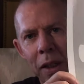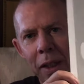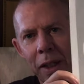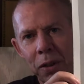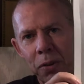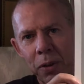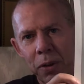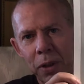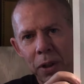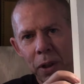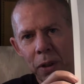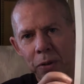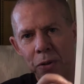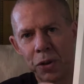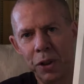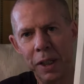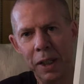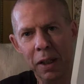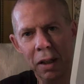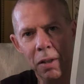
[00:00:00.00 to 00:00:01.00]
the Letratone
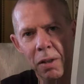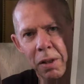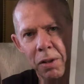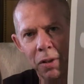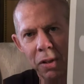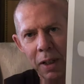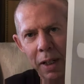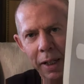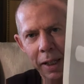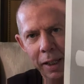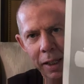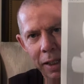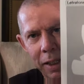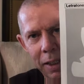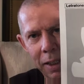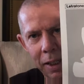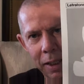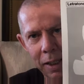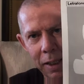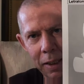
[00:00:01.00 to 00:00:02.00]
sheet looks like.
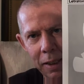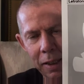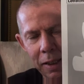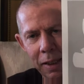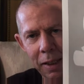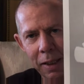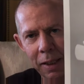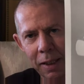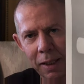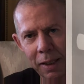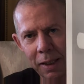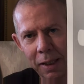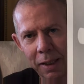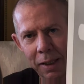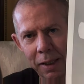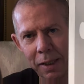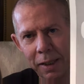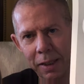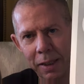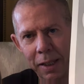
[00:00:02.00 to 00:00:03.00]

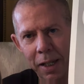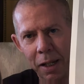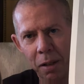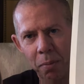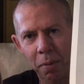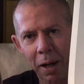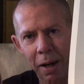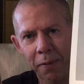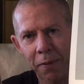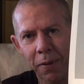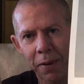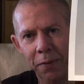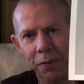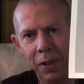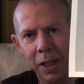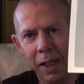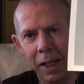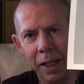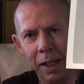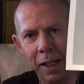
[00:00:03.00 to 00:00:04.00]
10 by
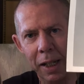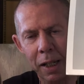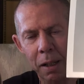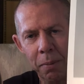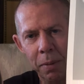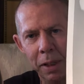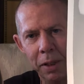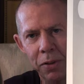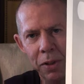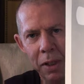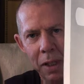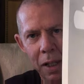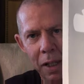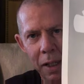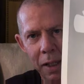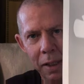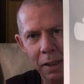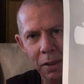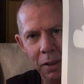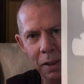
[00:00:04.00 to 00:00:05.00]
15 image
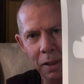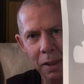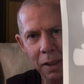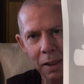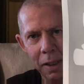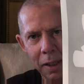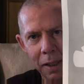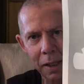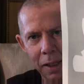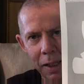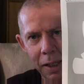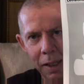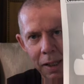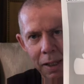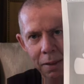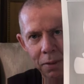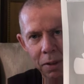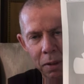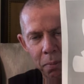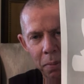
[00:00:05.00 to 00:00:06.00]
size,
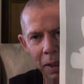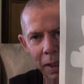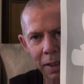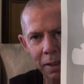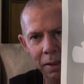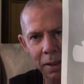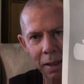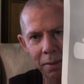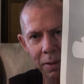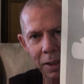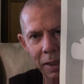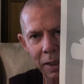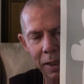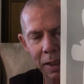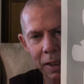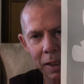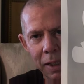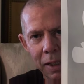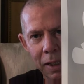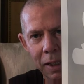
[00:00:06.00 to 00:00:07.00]
11 by
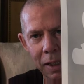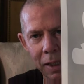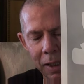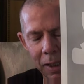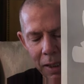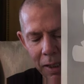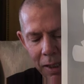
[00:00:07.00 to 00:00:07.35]
17